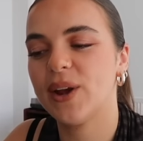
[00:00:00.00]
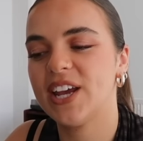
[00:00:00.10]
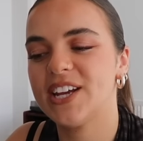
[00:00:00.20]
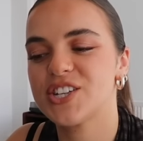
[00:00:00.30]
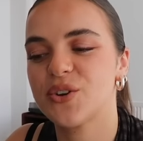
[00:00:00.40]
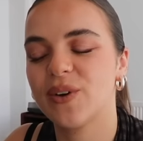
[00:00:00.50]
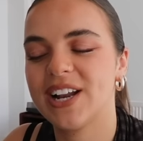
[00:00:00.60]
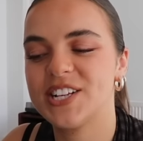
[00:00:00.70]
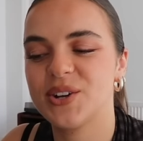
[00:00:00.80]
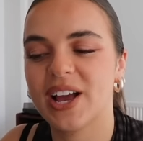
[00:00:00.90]
we should
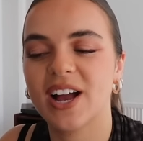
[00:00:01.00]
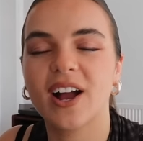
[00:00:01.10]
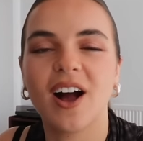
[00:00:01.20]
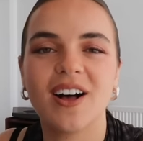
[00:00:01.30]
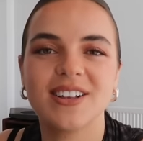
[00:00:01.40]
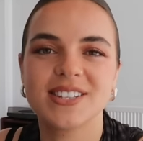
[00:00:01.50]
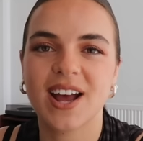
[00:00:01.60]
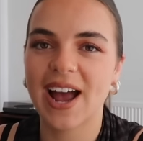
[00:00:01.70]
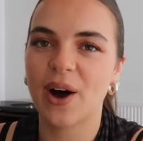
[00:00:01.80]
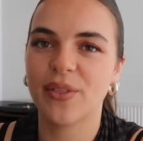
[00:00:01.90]
really do like a girls
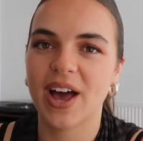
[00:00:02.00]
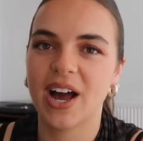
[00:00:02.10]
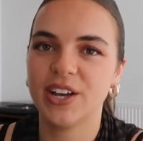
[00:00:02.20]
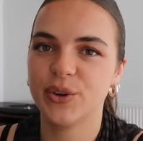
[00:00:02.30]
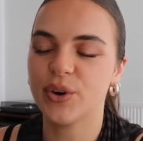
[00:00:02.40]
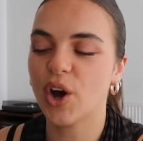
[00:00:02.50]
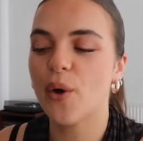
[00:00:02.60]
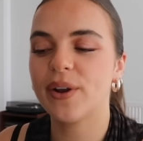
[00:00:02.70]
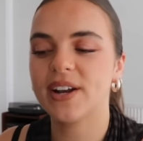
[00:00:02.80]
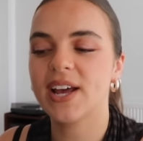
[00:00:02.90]
night out there. You can
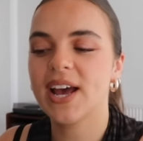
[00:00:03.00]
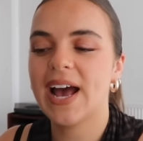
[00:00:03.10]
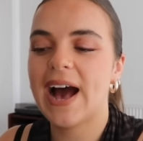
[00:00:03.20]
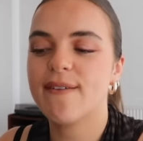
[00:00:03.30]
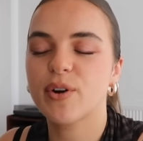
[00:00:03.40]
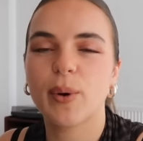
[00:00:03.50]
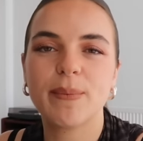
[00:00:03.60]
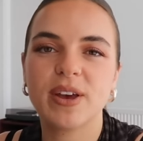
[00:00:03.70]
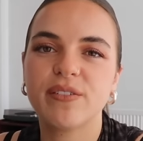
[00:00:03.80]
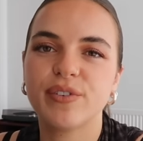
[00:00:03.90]
go and have
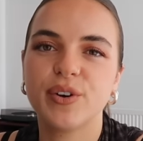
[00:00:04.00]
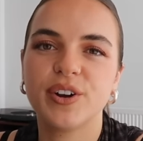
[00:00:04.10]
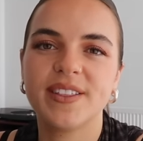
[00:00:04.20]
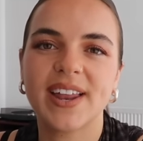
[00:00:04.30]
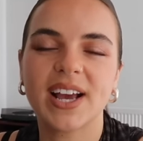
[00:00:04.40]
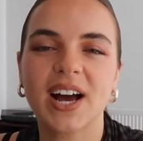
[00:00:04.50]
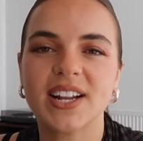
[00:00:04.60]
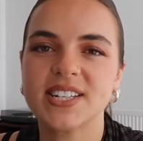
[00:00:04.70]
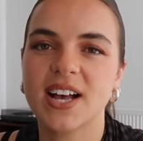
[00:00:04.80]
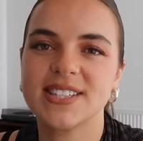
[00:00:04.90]
Caribbean food and then it
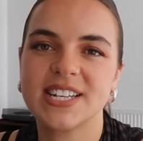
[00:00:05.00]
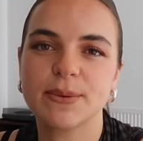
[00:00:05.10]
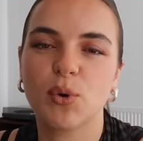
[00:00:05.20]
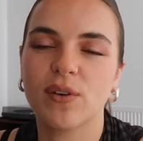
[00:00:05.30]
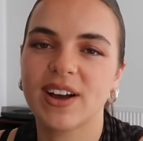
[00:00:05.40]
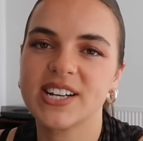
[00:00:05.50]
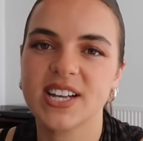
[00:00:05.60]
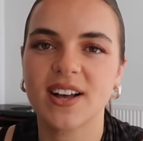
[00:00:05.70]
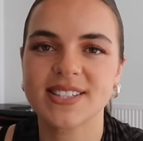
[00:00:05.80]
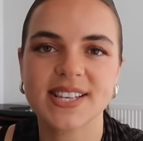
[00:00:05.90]
kind of turns into more of like a
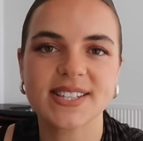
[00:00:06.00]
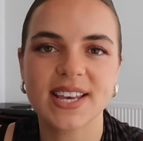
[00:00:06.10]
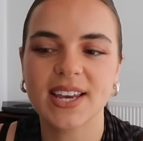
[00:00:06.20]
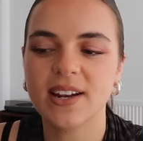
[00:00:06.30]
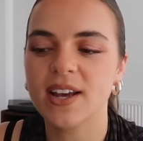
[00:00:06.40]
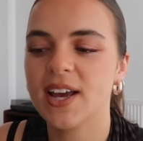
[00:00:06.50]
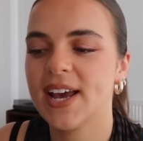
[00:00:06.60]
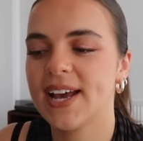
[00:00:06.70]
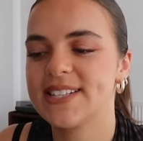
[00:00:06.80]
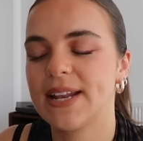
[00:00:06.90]
dancey scene.
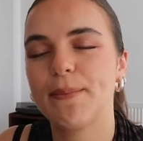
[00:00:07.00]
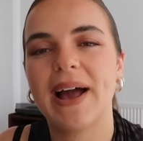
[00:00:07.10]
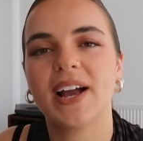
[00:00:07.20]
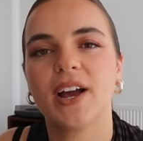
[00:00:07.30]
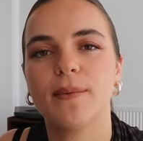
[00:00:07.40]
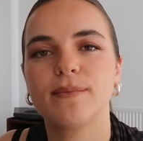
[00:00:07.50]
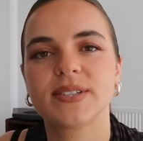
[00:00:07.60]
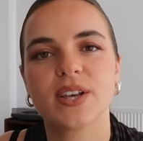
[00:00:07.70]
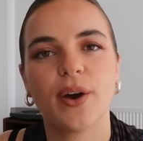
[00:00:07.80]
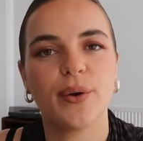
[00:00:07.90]
It's in Peckham,
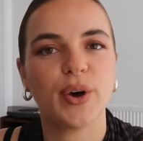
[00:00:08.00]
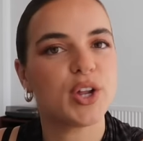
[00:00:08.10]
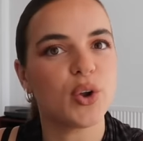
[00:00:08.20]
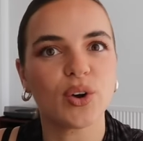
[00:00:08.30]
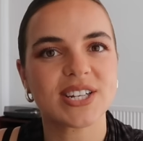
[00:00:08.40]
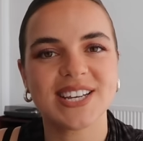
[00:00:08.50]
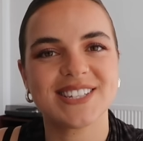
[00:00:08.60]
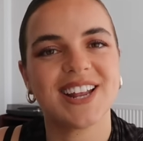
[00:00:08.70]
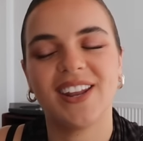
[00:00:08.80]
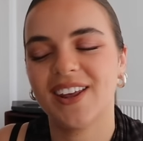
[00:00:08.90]
so not
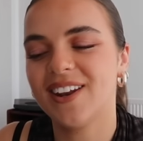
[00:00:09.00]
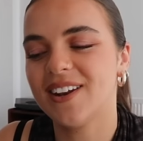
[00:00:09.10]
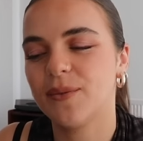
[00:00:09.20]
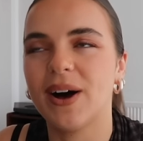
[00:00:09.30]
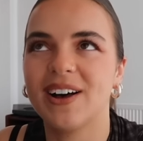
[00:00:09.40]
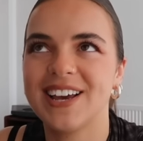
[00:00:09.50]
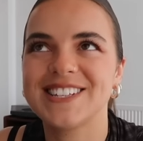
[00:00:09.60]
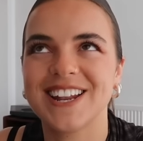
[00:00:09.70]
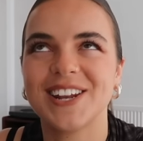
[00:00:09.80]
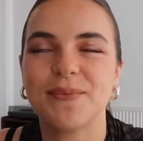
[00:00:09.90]
East London. Well,
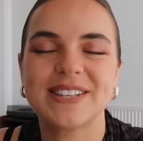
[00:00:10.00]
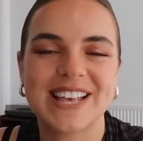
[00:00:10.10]
East London but